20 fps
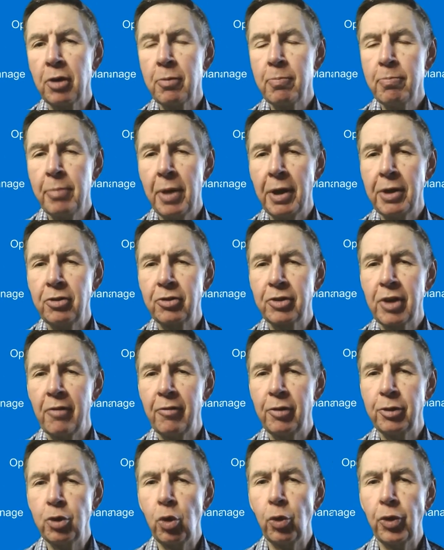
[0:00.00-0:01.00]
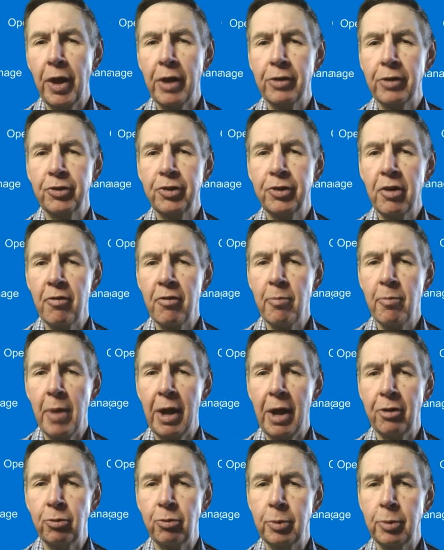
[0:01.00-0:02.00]
Open Manage covers all that server
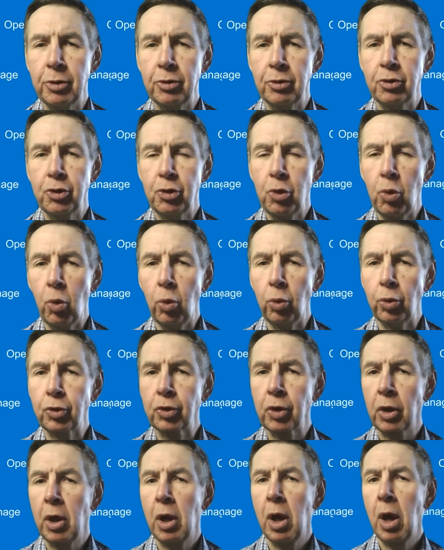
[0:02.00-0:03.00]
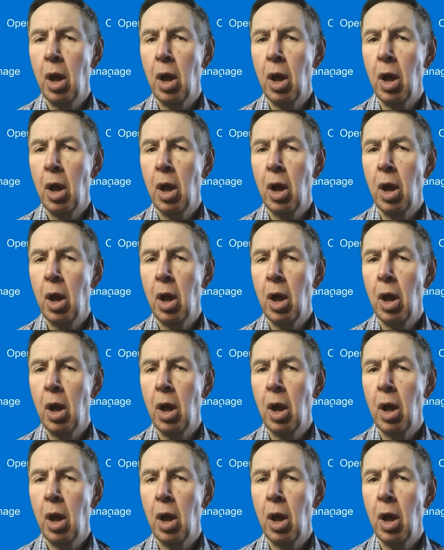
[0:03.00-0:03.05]
management tools